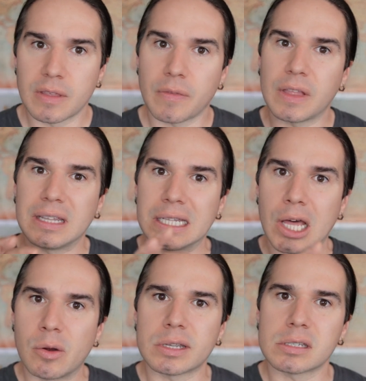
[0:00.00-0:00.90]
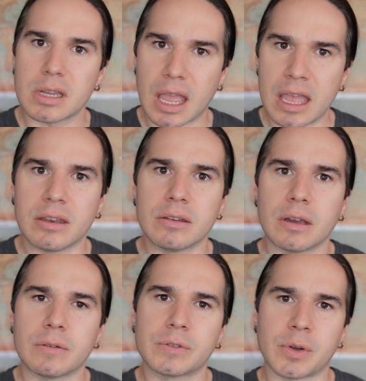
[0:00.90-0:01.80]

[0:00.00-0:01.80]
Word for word: that the lowest end of